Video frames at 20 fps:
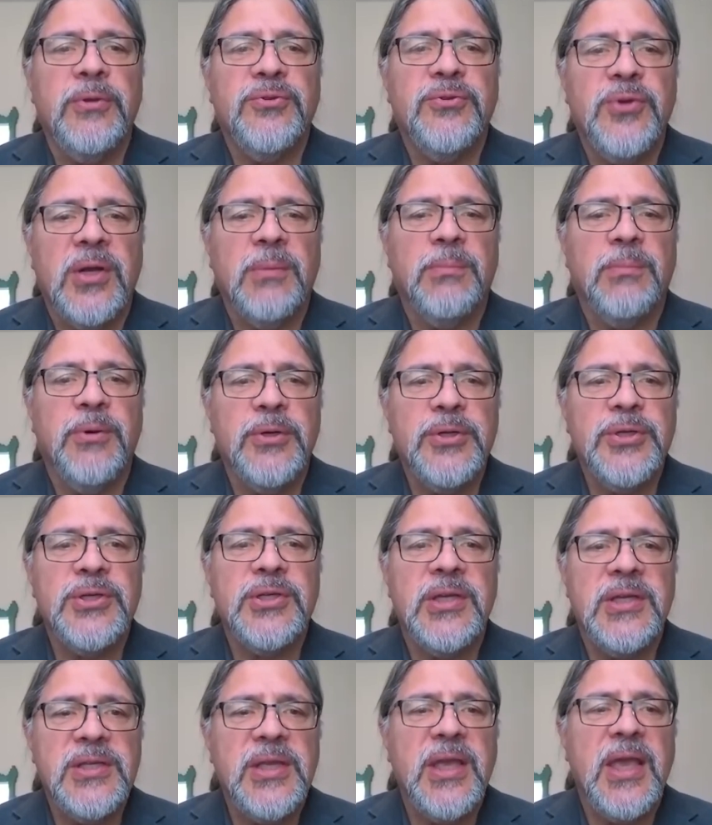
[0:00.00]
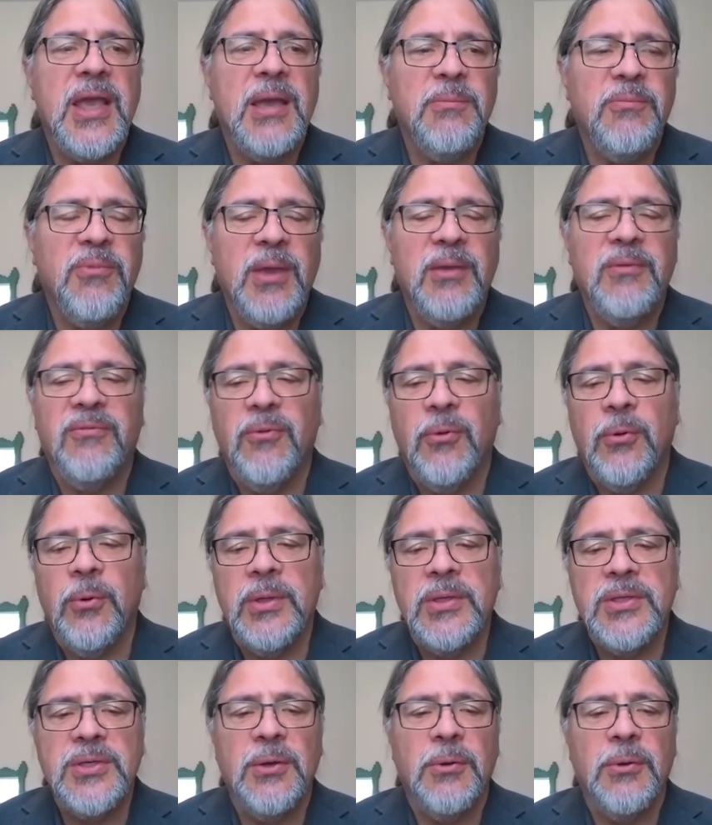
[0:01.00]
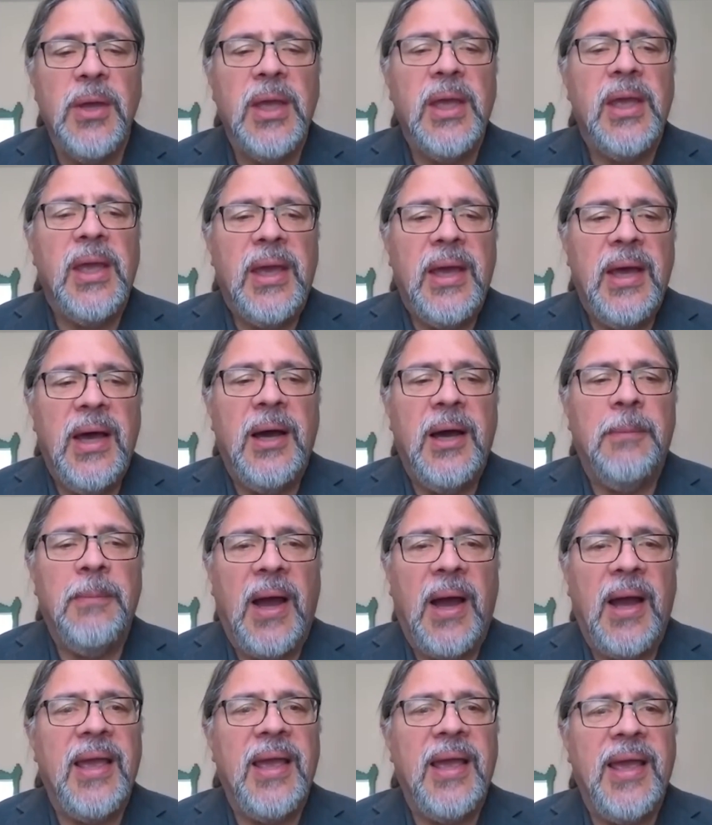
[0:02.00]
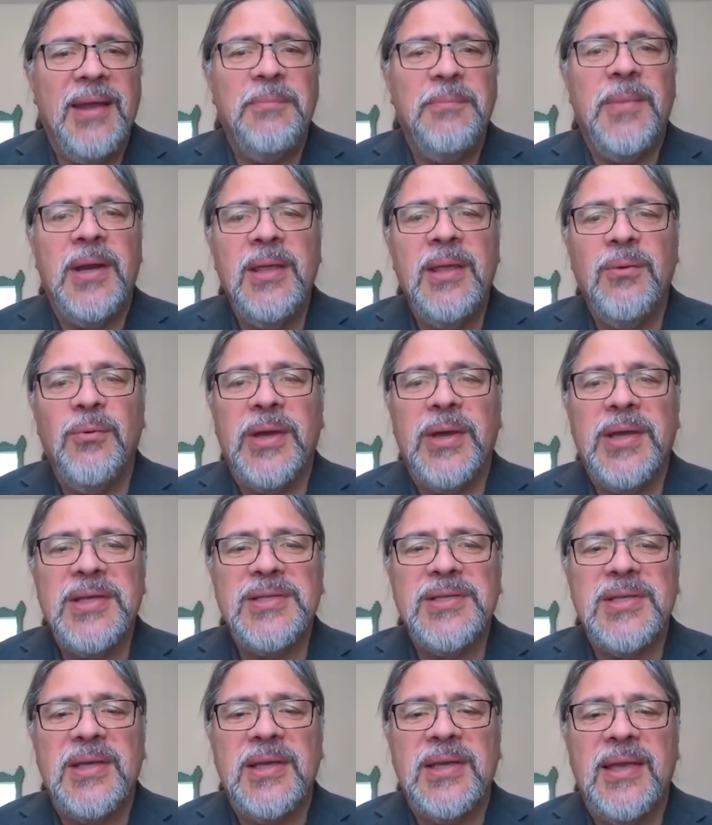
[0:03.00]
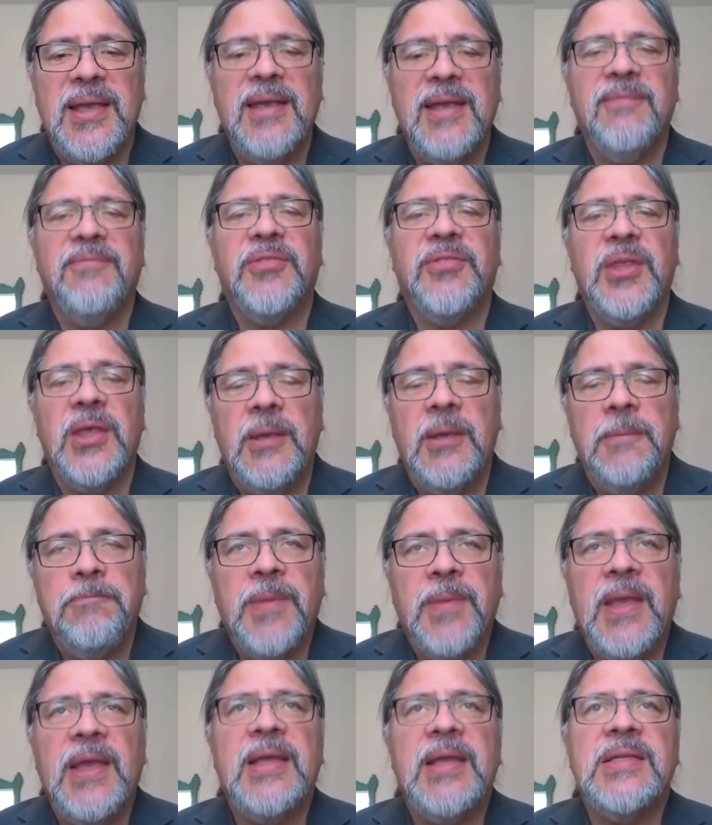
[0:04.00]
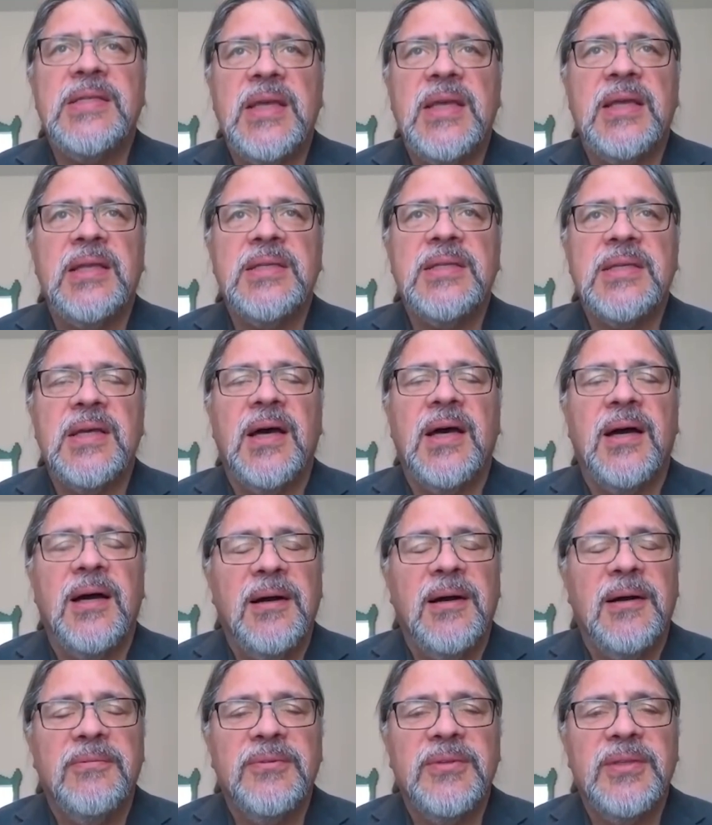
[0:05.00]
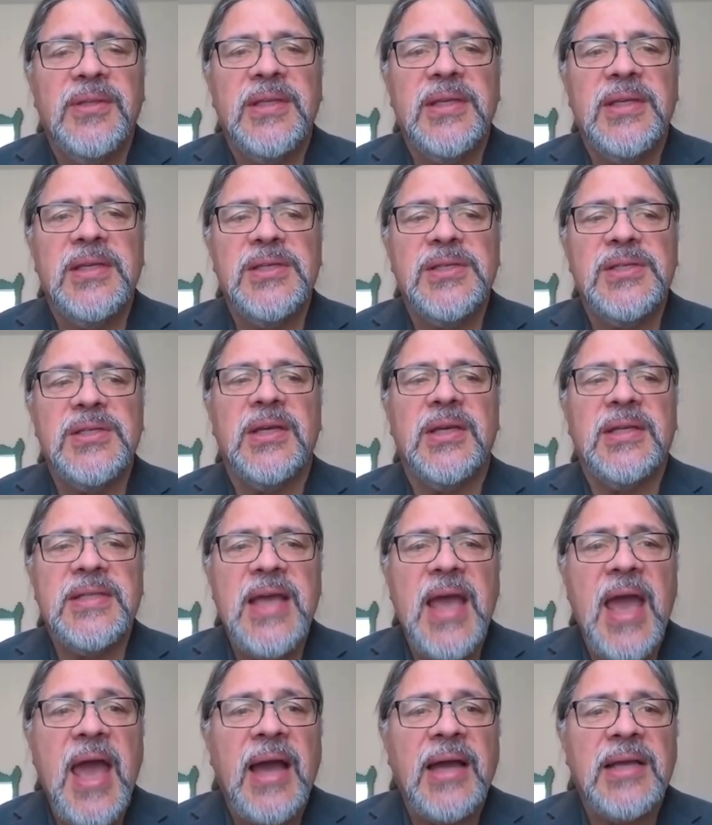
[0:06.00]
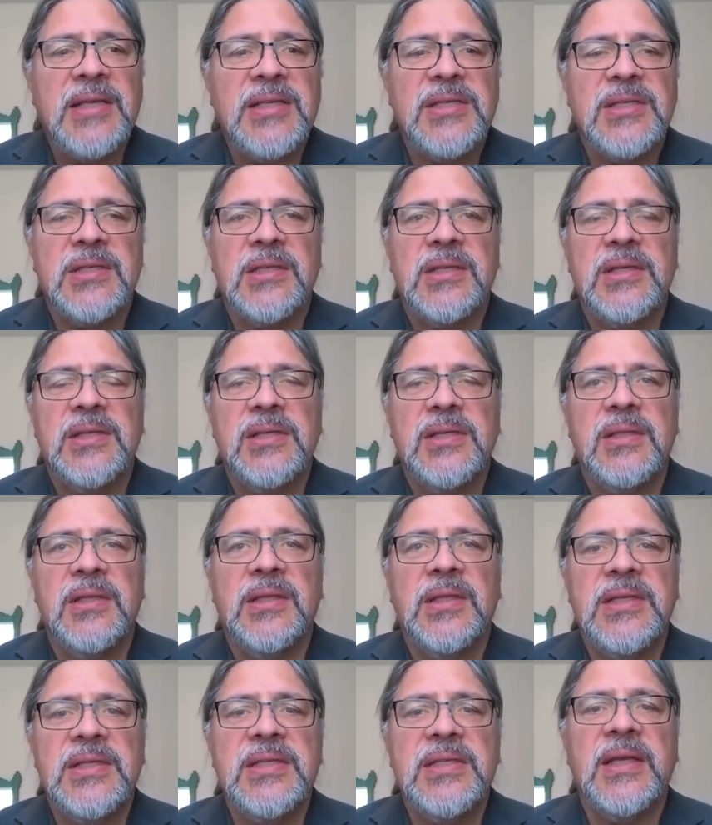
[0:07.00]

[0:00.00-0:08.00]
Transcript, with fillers: and try to push his campaign forward. So, um, in many ways, if the intent of these attacks, the, these